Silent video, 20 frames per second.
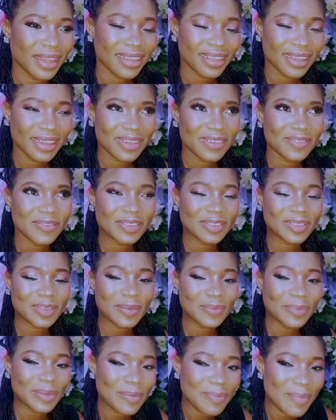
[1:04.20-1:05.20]
Thank you for
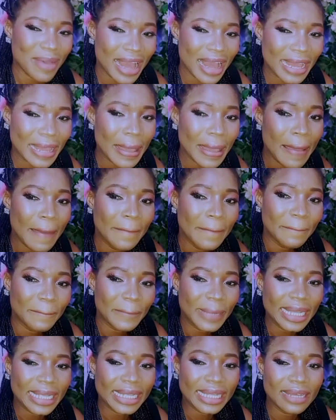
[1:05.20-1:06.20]
stopping by.
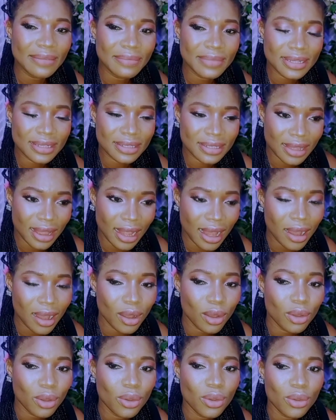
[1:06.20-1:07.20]
My name is
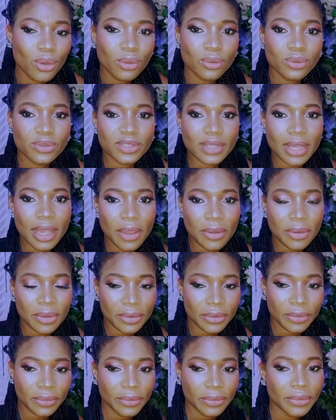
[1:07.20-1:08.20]
now
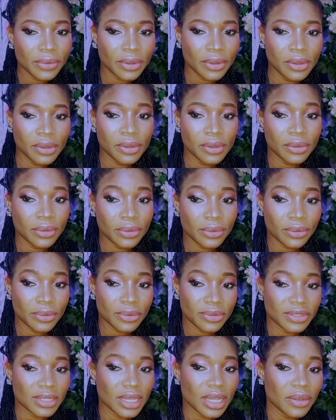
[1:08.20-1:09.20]
Kusario.
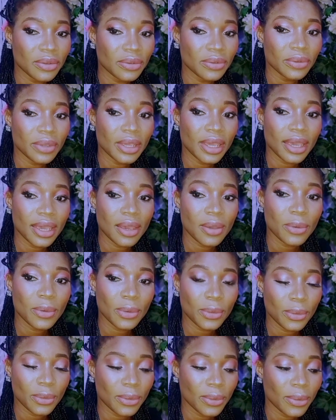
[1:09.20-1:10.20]
Kusario, K
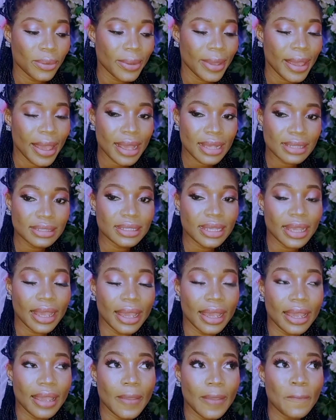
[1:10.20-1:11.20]
O S
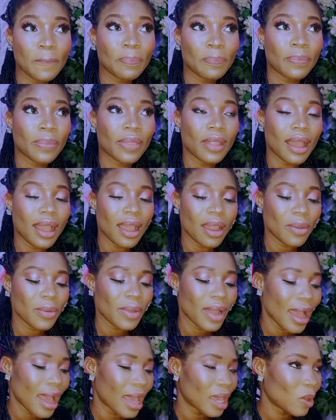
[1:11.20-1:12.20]
A
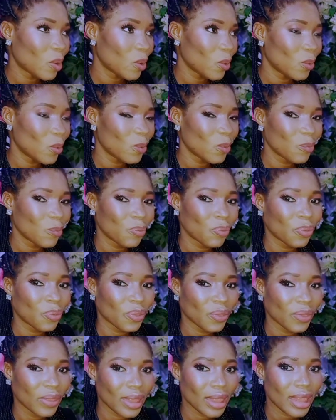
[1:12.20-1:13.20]
rio
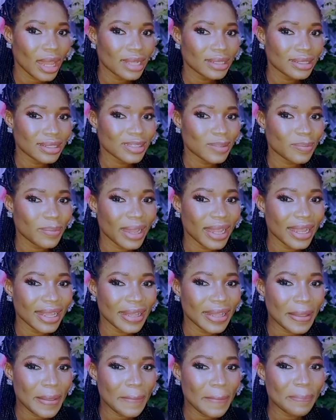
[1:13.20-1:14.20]
that is my
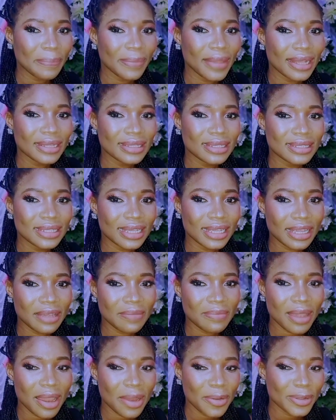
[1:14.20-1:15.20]
name that is the
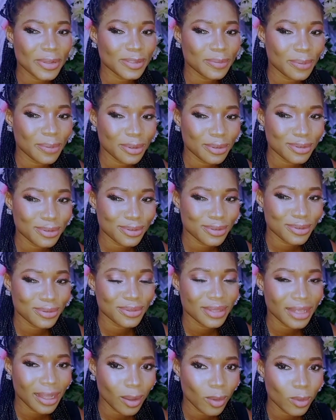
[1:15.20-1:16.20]
name i respond to
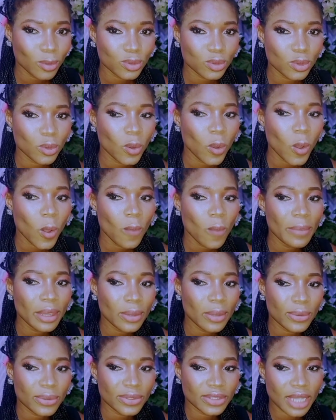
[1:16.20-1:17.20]
now so call
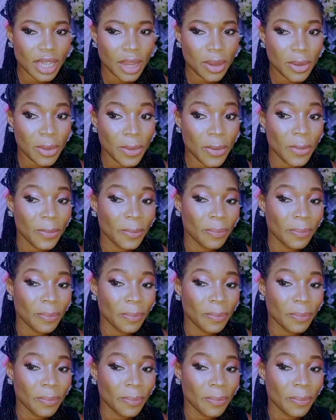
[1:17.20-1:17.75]
me kosario